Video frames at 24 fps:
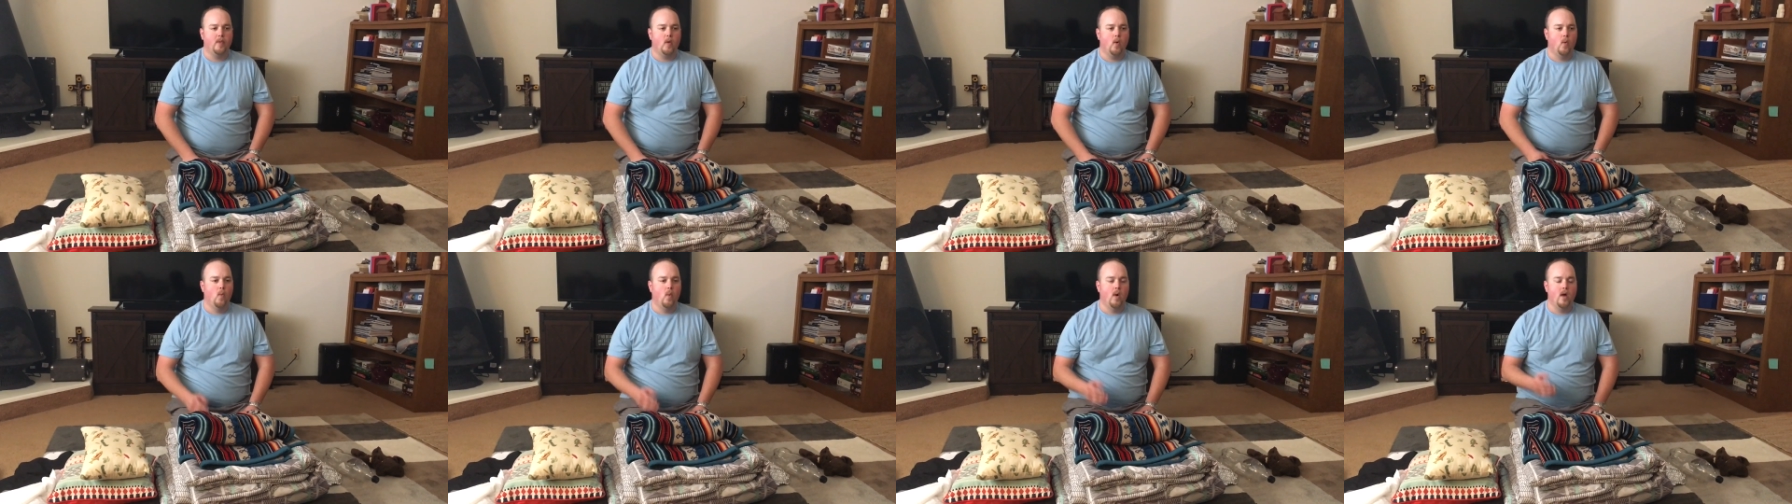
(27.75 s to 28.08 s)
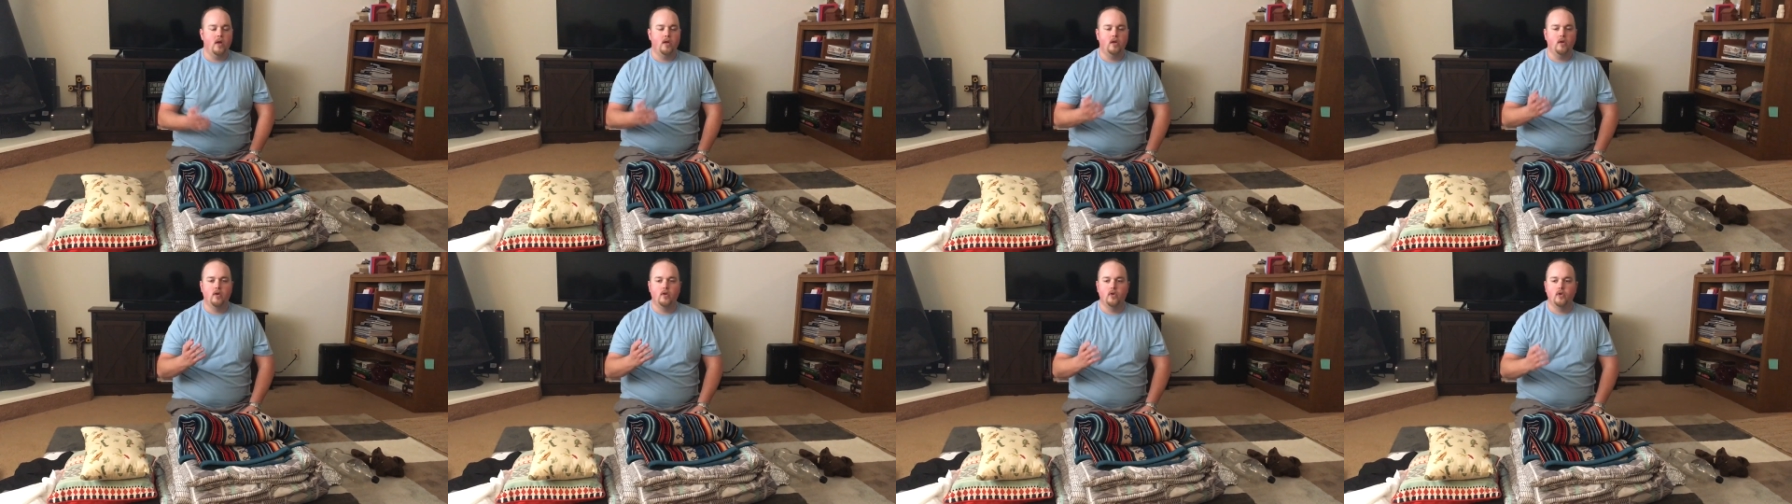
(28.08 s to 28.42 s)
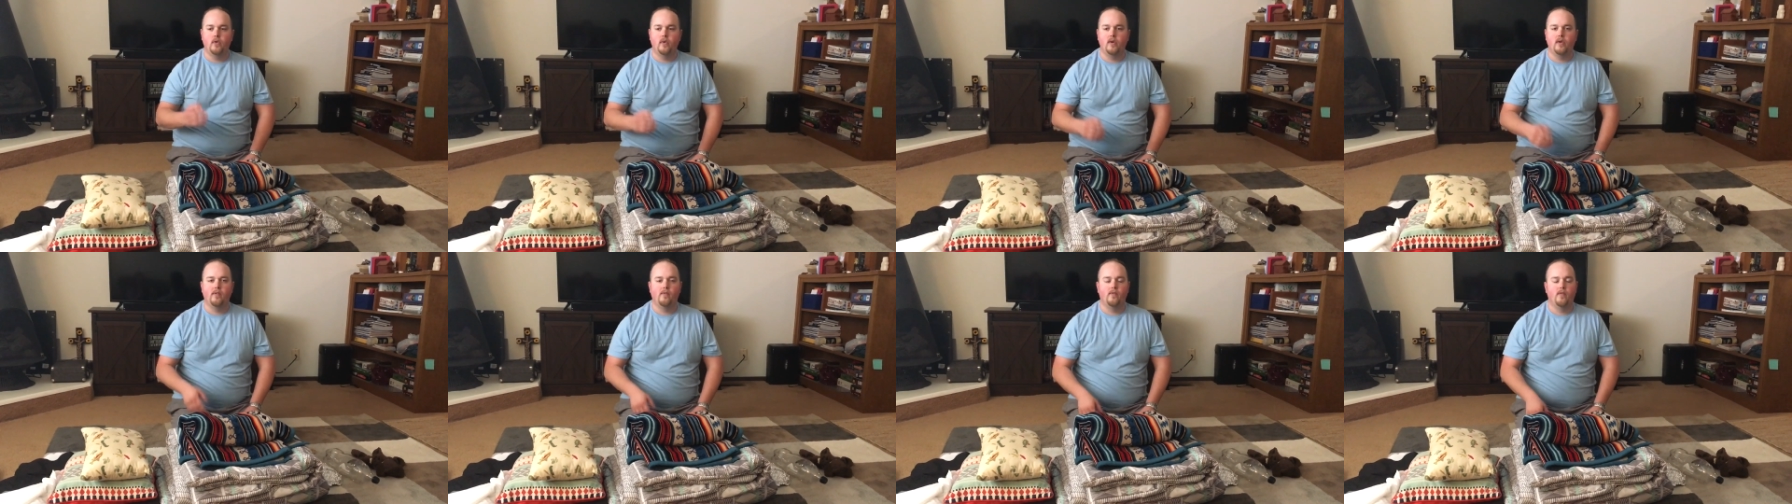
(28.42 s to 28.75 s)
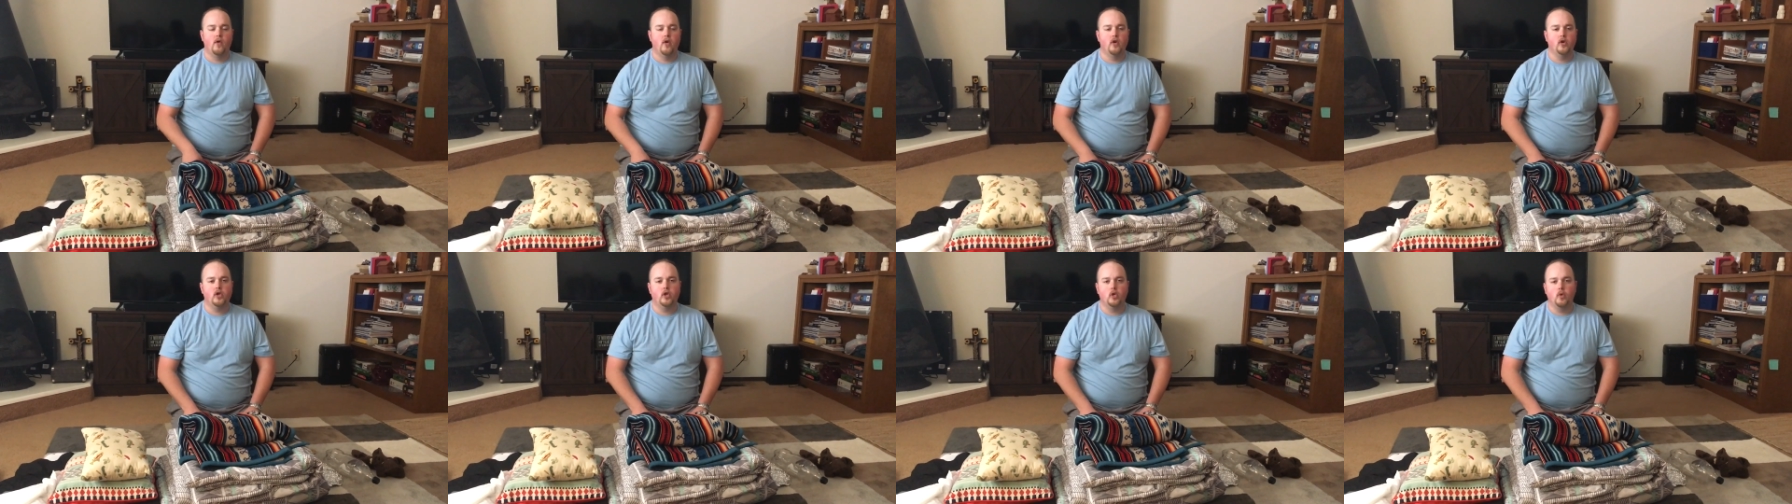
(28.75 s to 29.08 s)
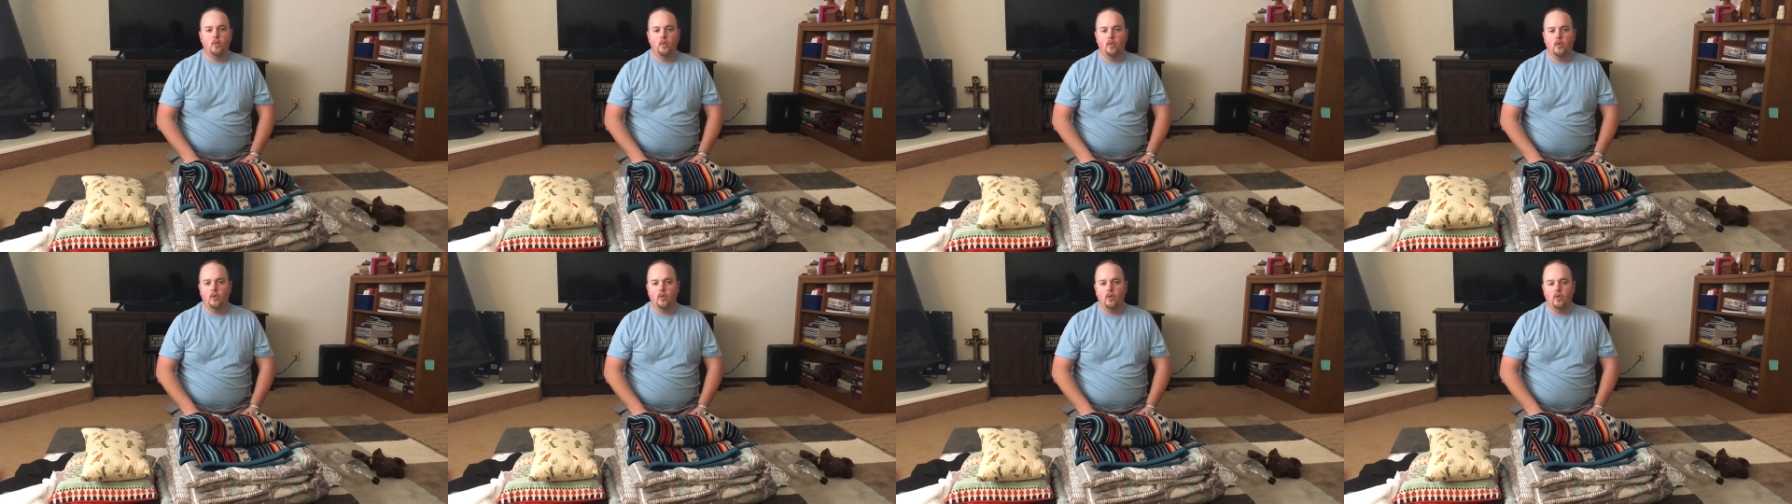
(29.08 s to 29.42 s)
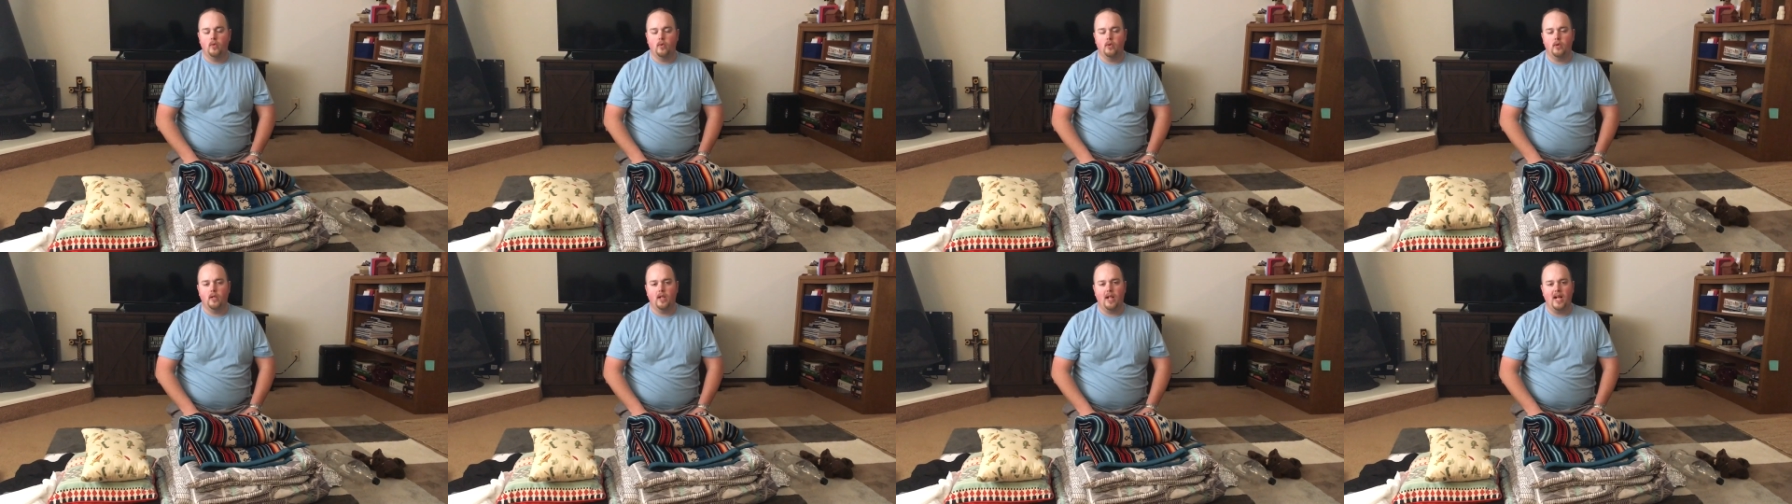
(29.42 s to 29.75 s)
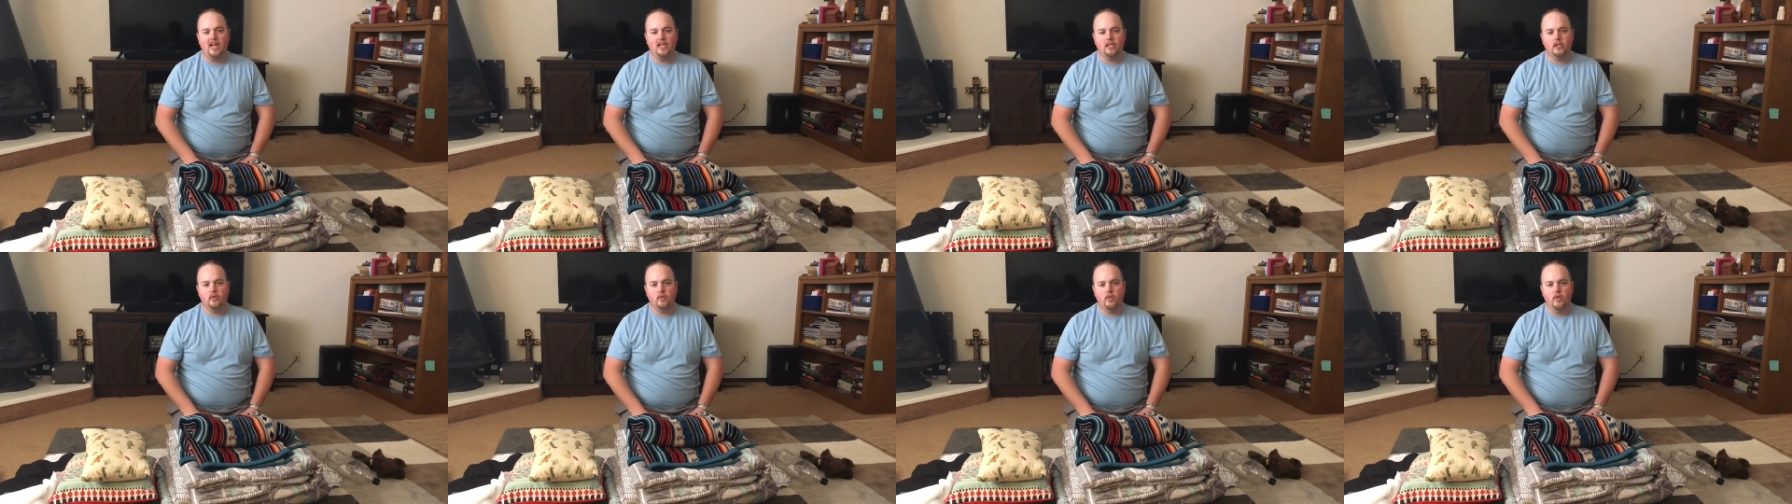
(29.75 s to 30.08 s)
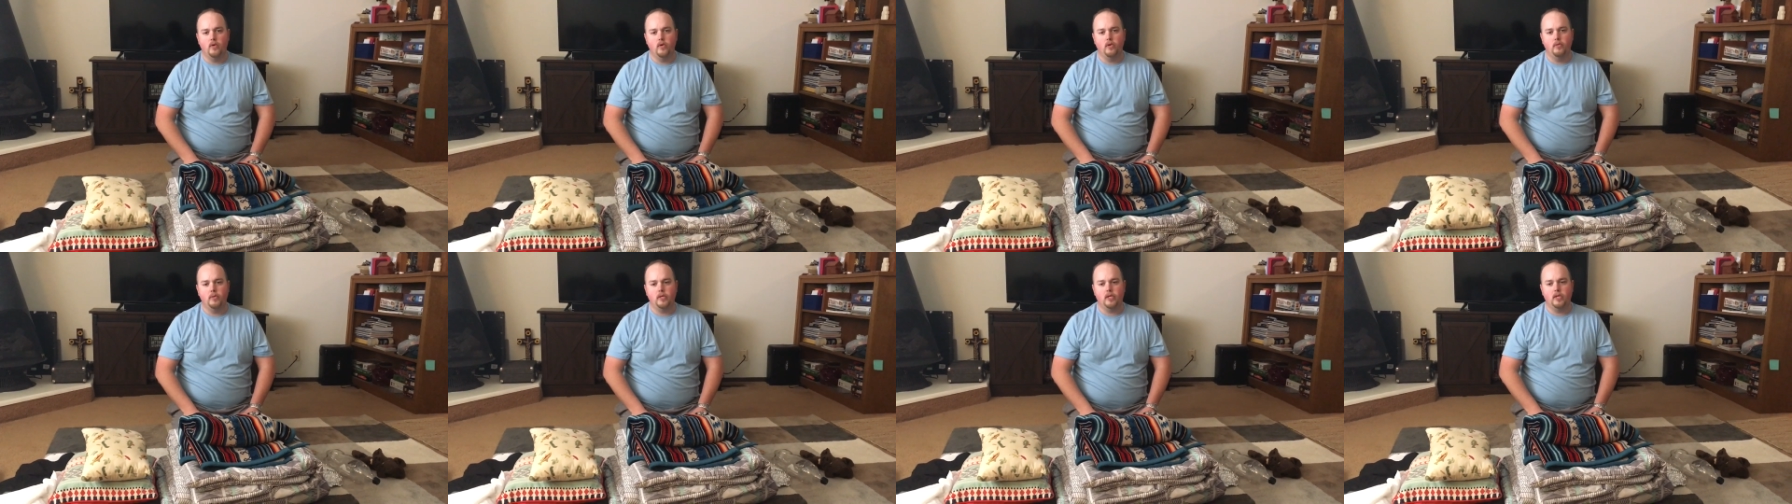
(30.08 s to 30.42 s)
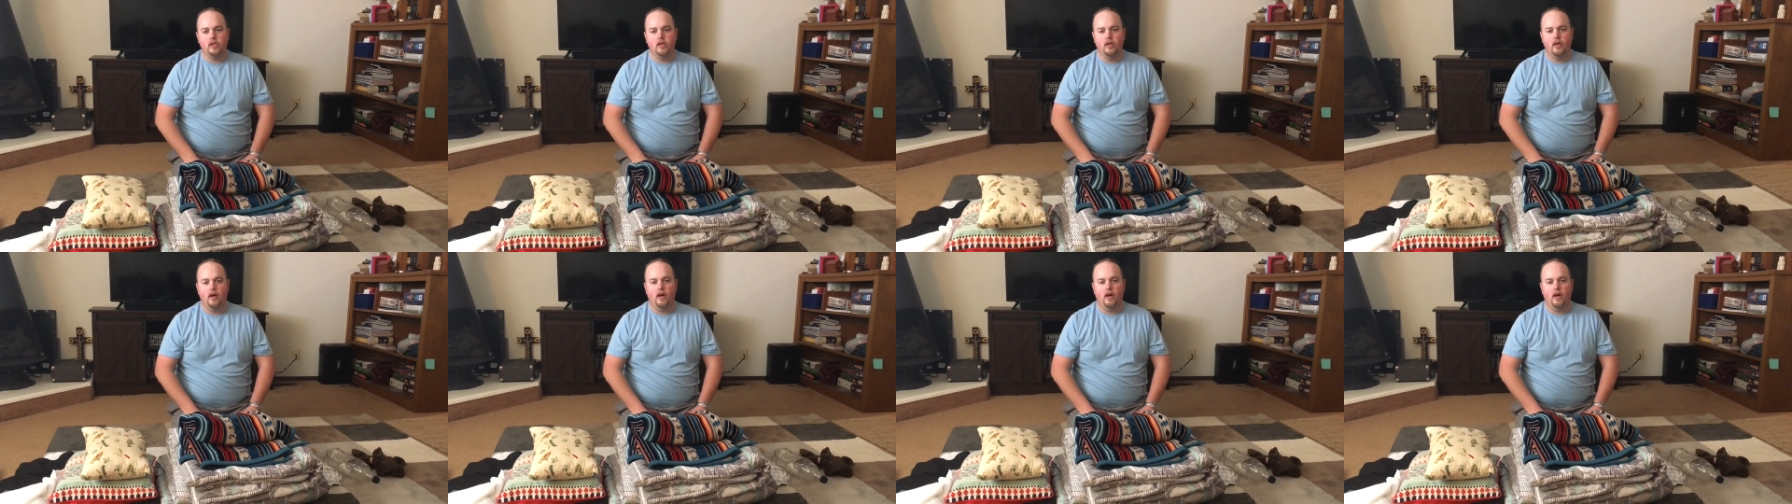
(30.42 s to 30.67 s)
when you're doing virtual classrooms,